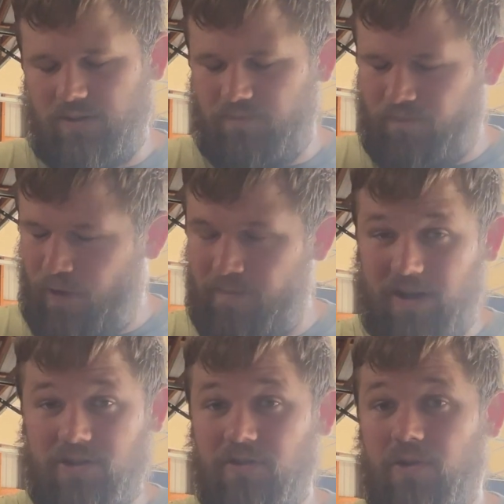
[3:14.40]
put my
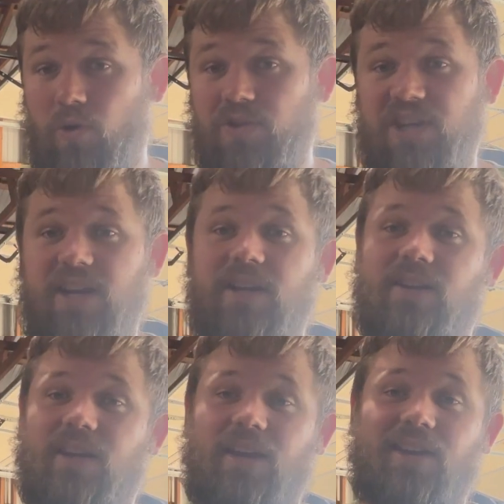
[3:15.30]
2 quarts in it,
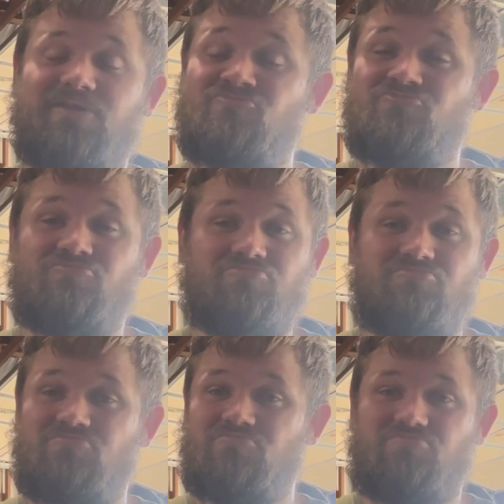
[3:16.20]
and
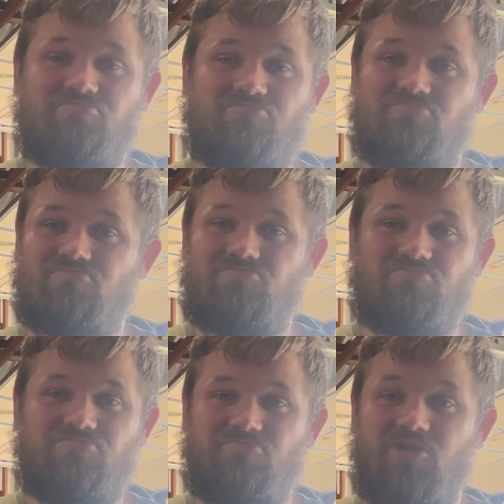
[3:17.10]

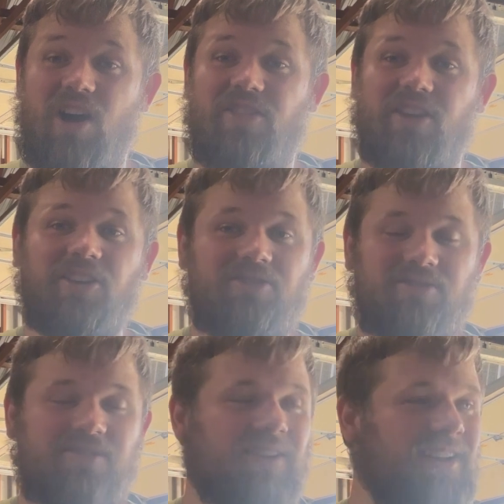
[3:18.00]
nothing.
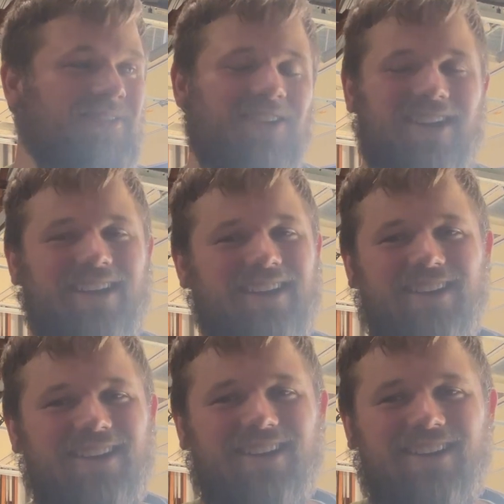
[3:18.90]
Like,
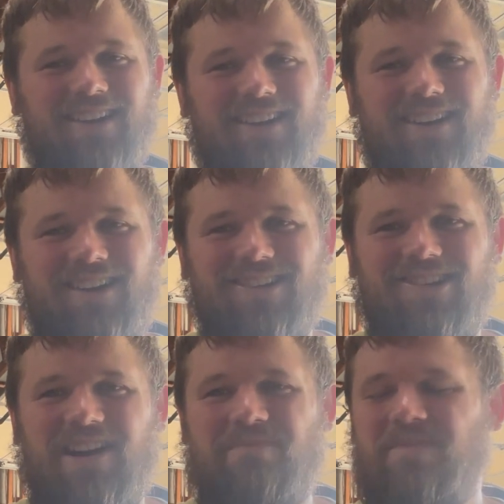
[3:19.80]
oh
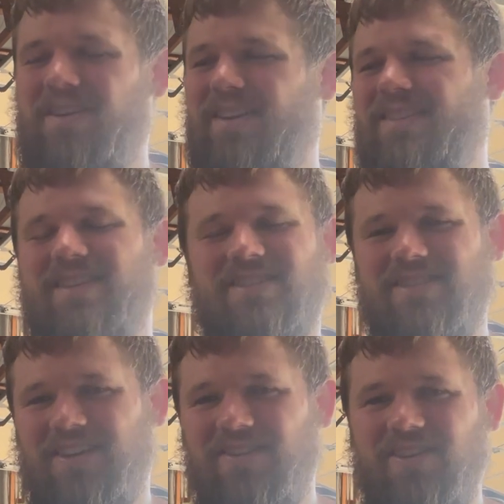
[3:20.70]
crap, this
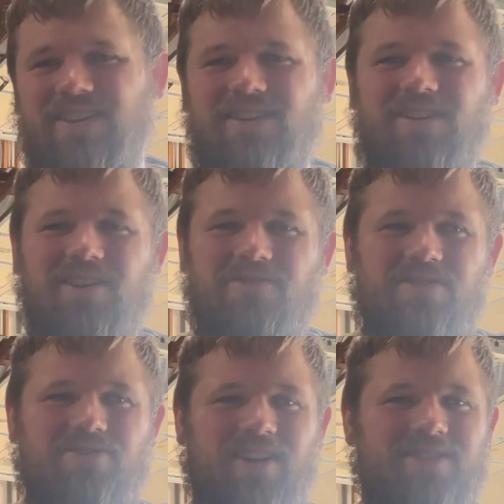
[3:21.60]
isn't good.
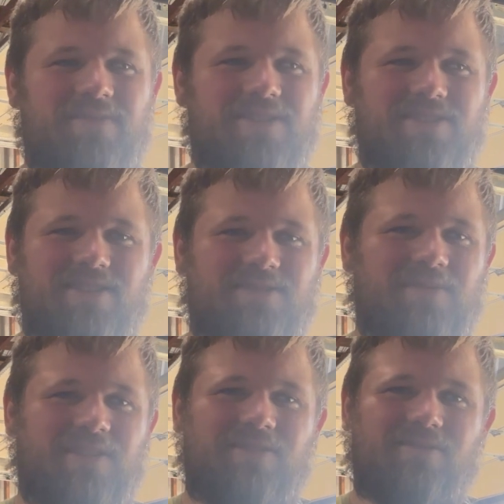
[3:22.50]
The transmission has
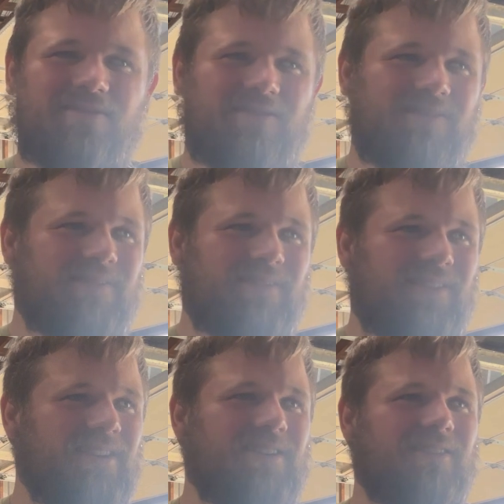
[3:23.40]
been,
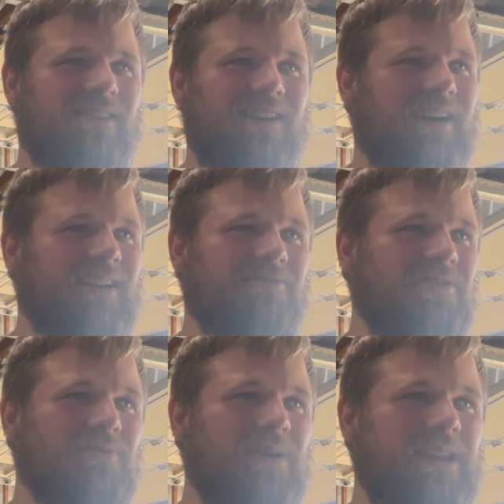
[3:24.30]
I don't
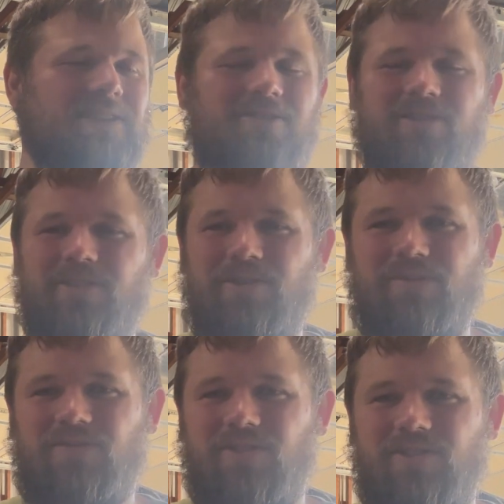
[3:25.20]
know when it started
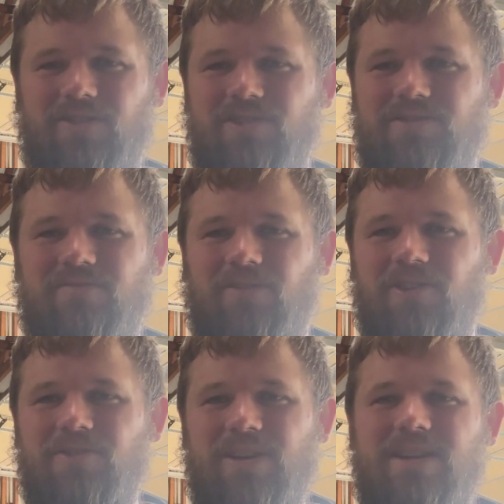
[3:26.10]
losing
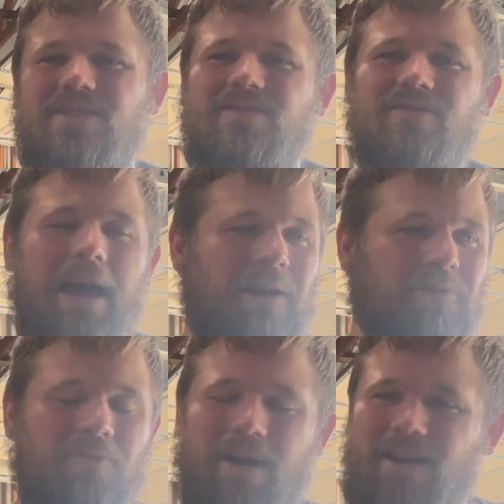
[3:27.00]
fluid. I don't
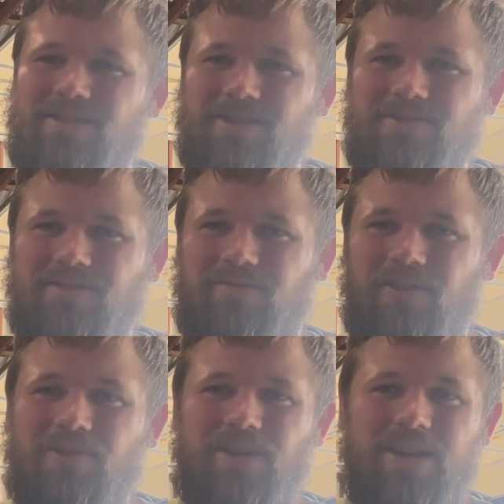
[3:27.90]
know where it's losing
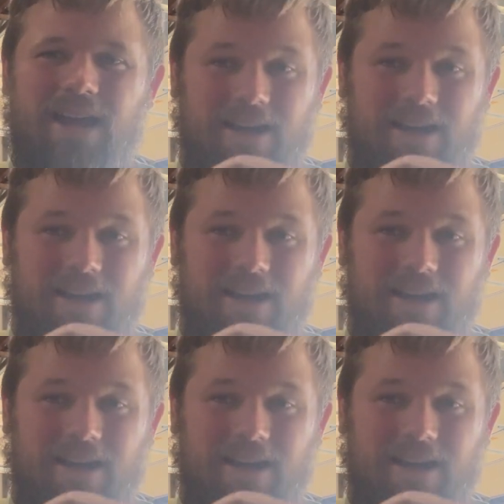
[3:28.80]
fluid. I